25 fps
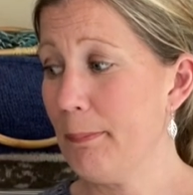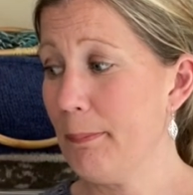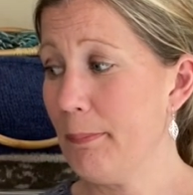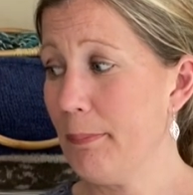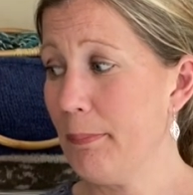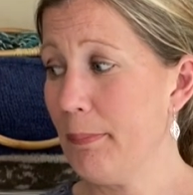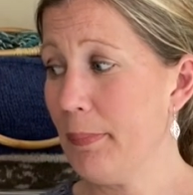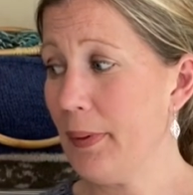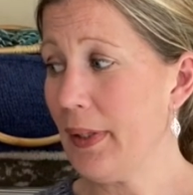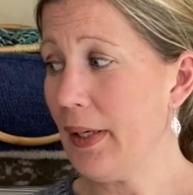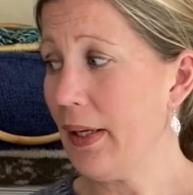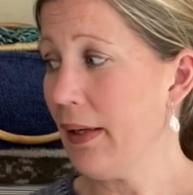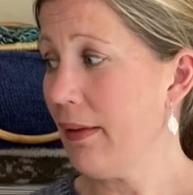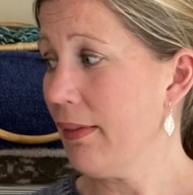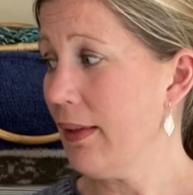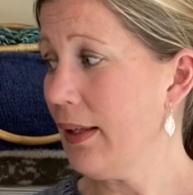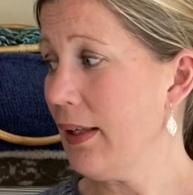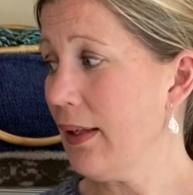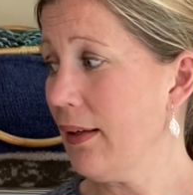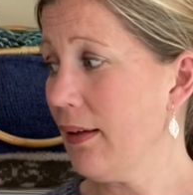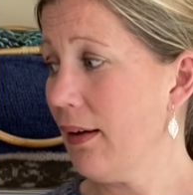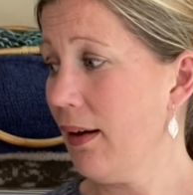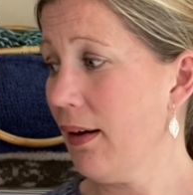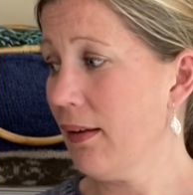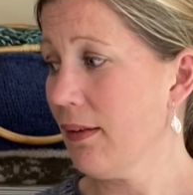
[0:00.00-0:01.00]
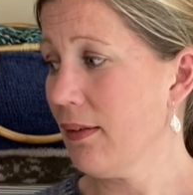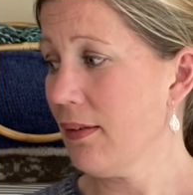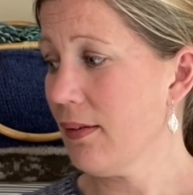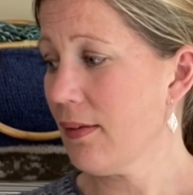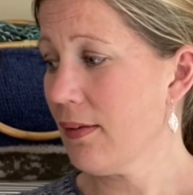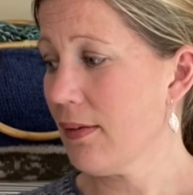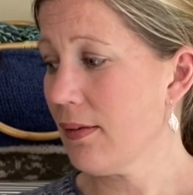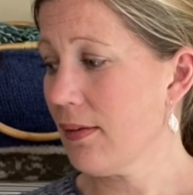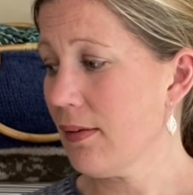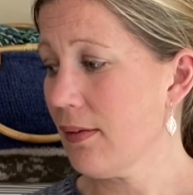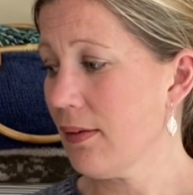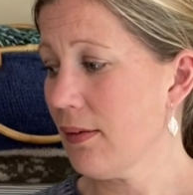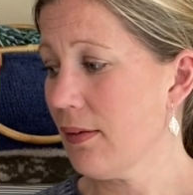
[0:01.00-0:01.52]
but I think I'll
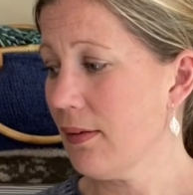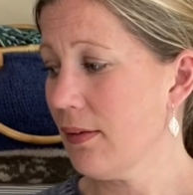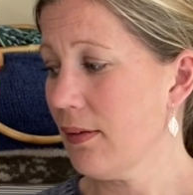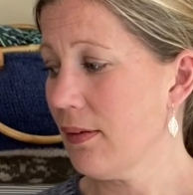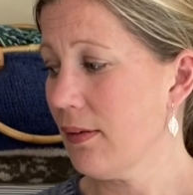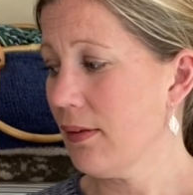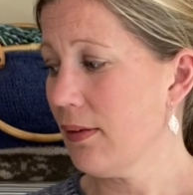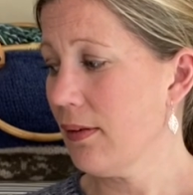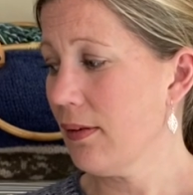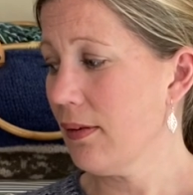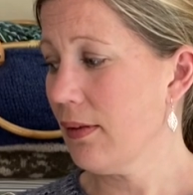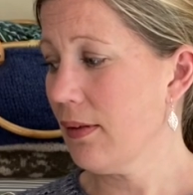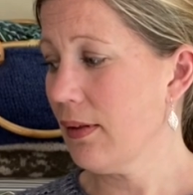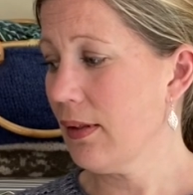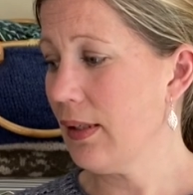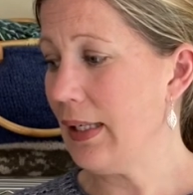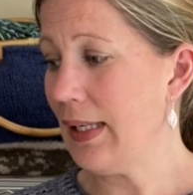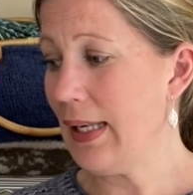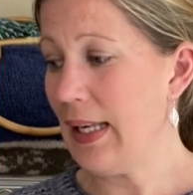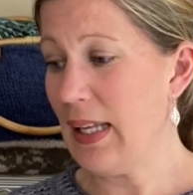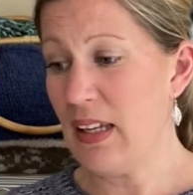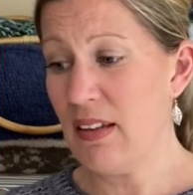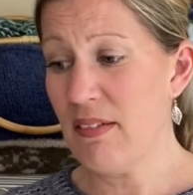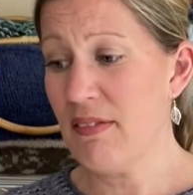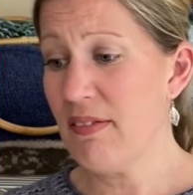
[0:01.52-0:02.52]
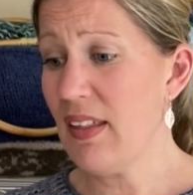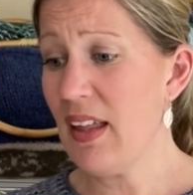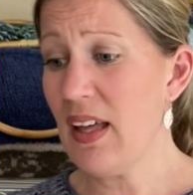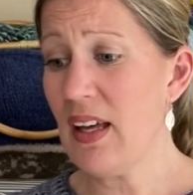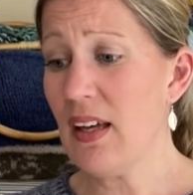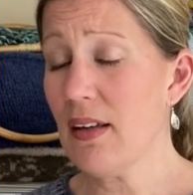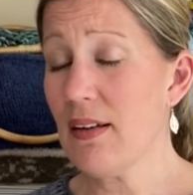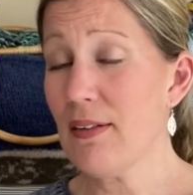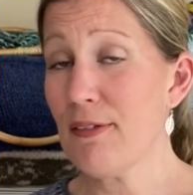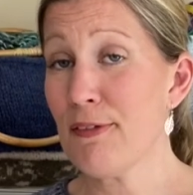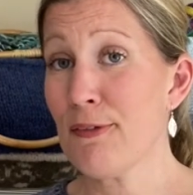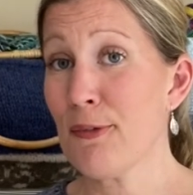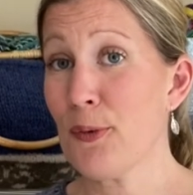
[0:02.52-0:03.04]
just leave
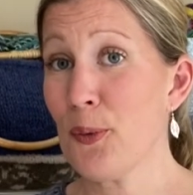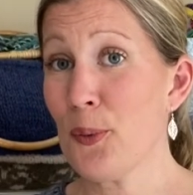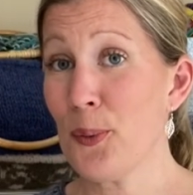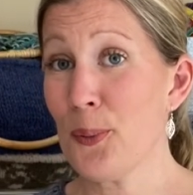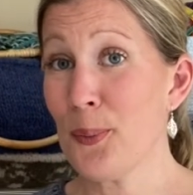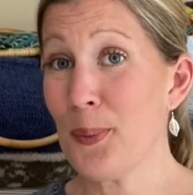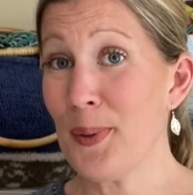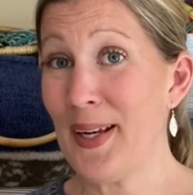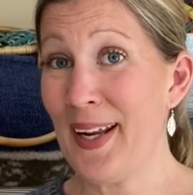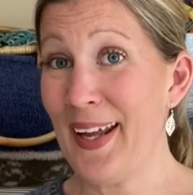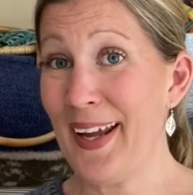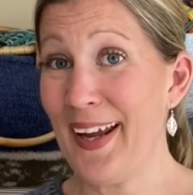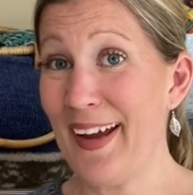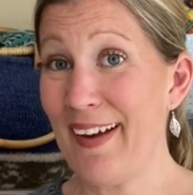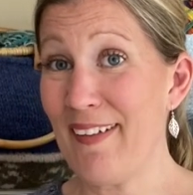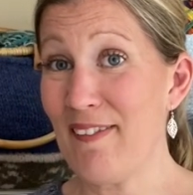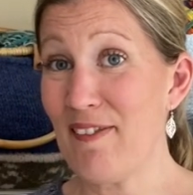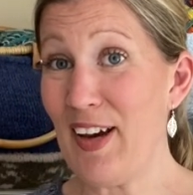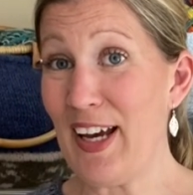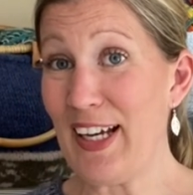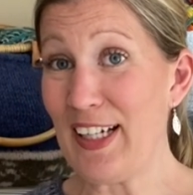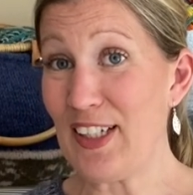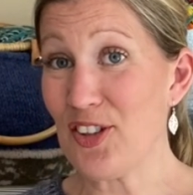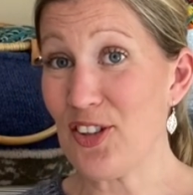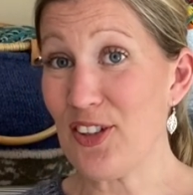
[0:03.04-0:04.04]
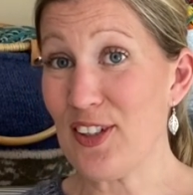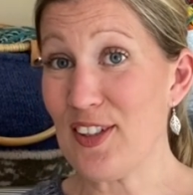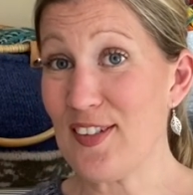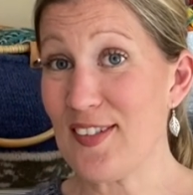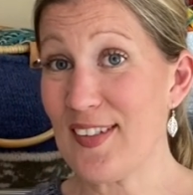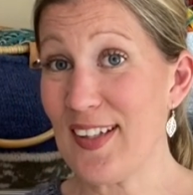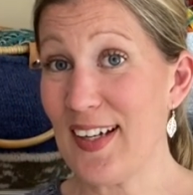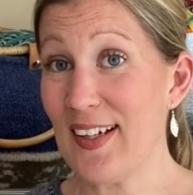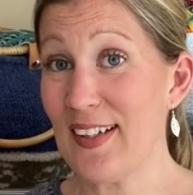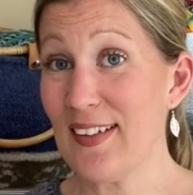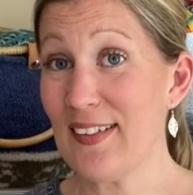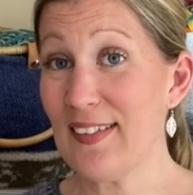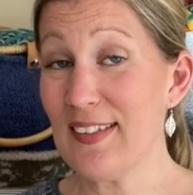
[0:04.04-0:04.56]
that for when I actually
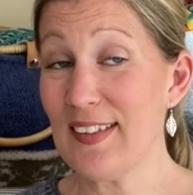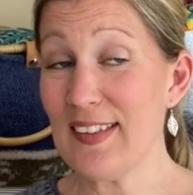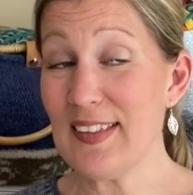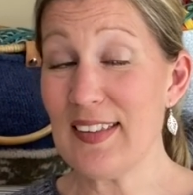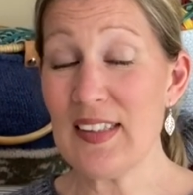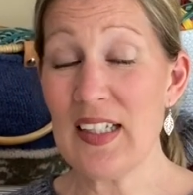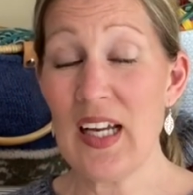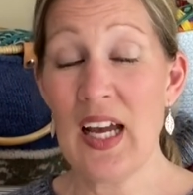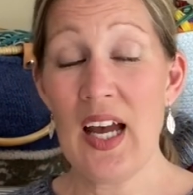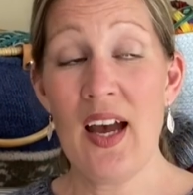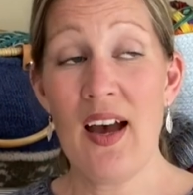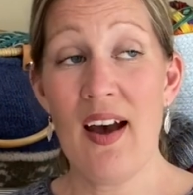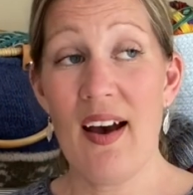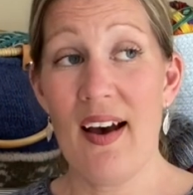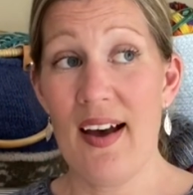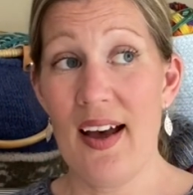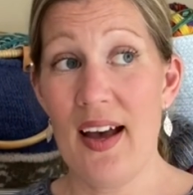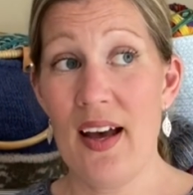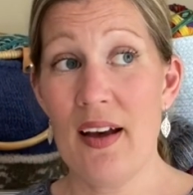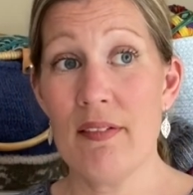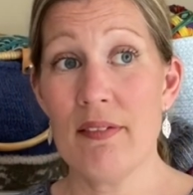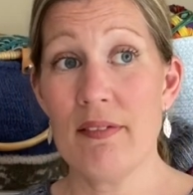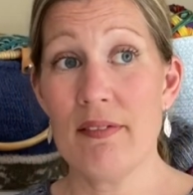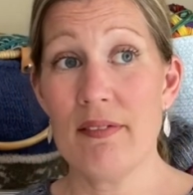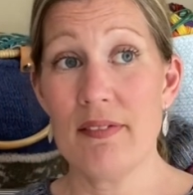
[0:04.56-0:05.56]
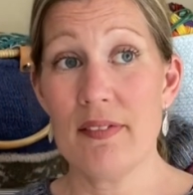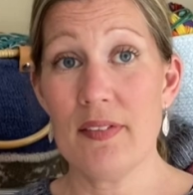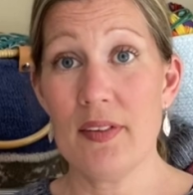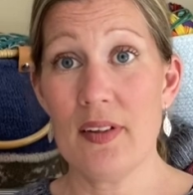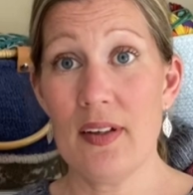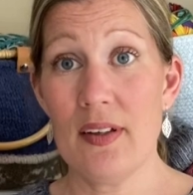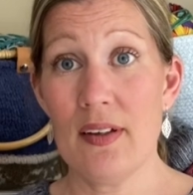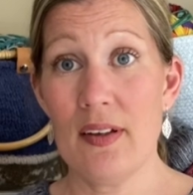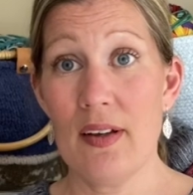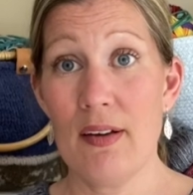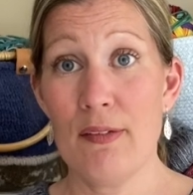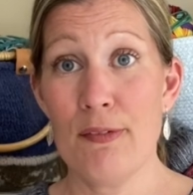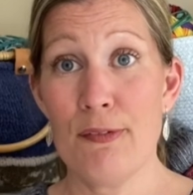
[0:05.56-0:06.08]
started it. I have
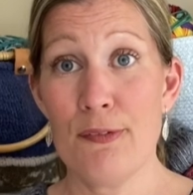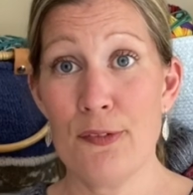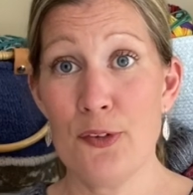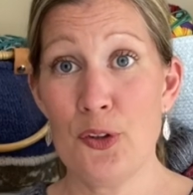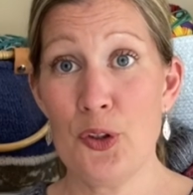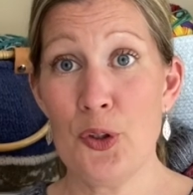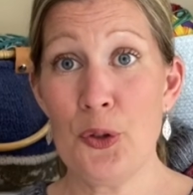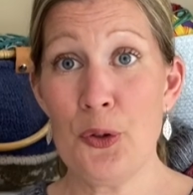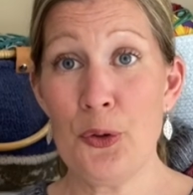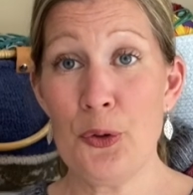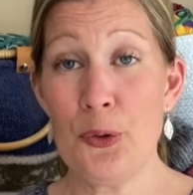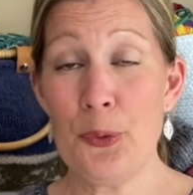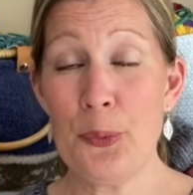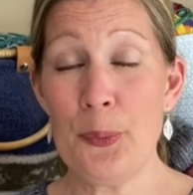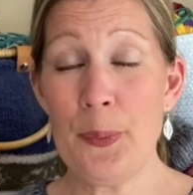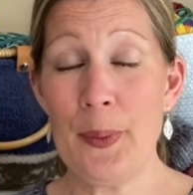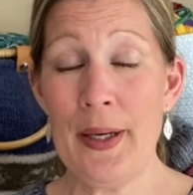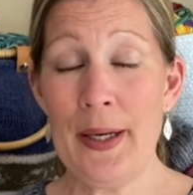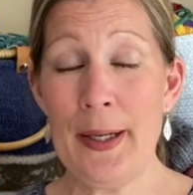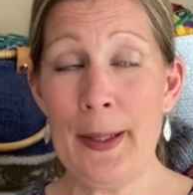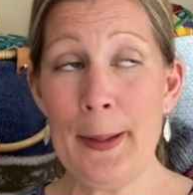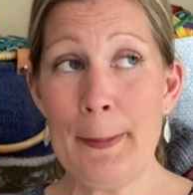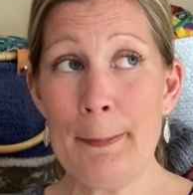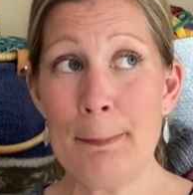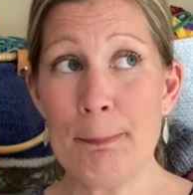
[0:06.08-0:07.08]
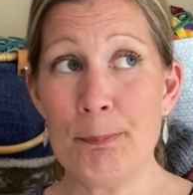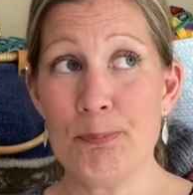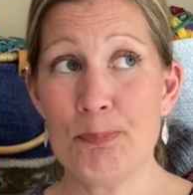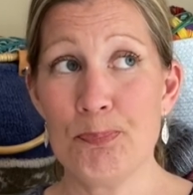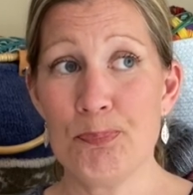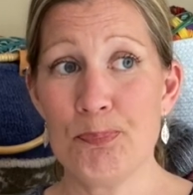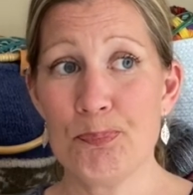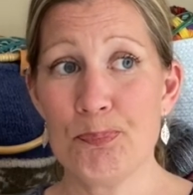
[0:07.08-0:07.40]
a few, I'll